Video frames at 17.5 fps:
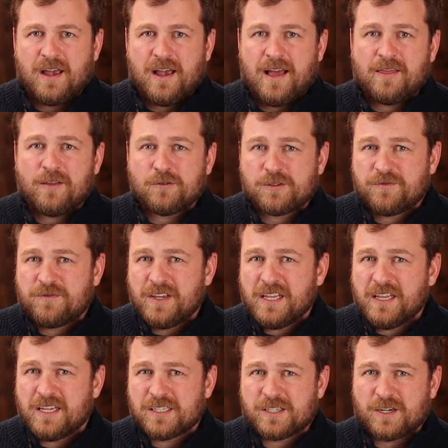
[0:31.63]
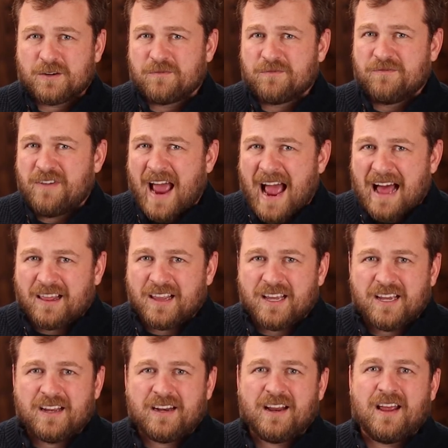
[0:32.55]
And those feelings are
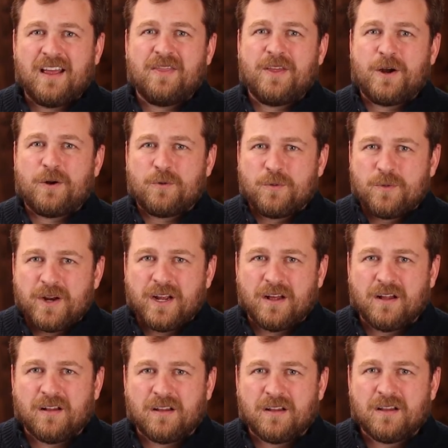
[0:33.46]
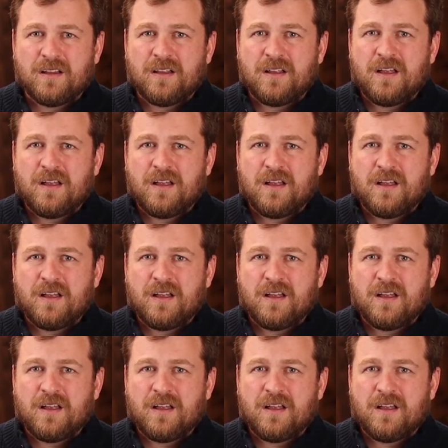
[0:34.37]
valid and they're real.